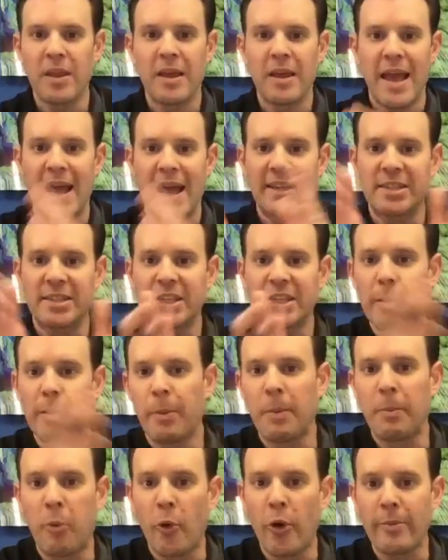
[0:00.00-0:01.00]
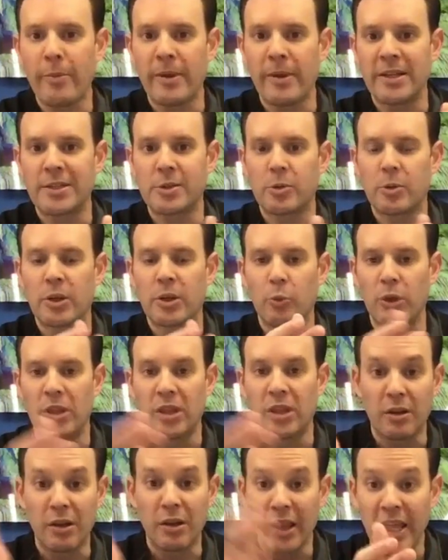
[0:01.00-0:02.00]
and set up appointments with
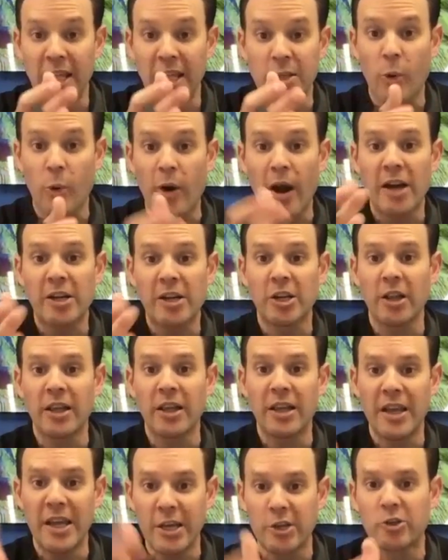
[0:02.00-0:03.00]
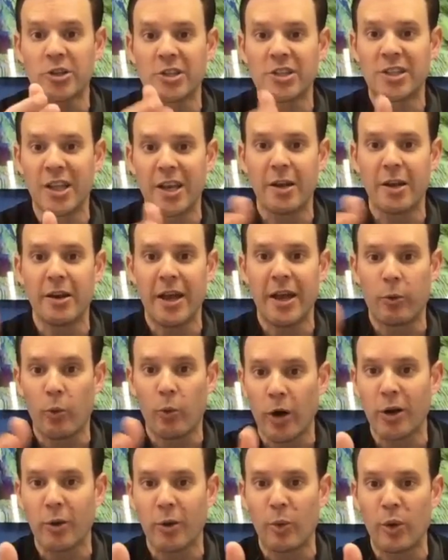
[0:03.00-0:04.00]
leads who are actually interested in
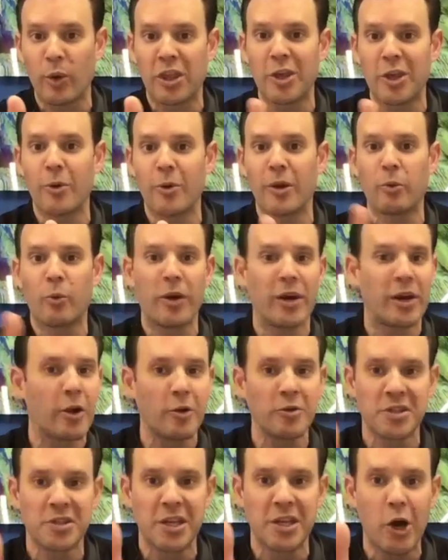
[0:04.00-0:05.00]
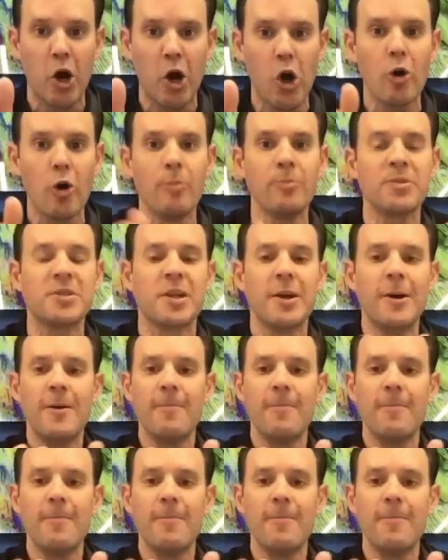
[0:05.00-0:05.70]
working with you and want to go see homes,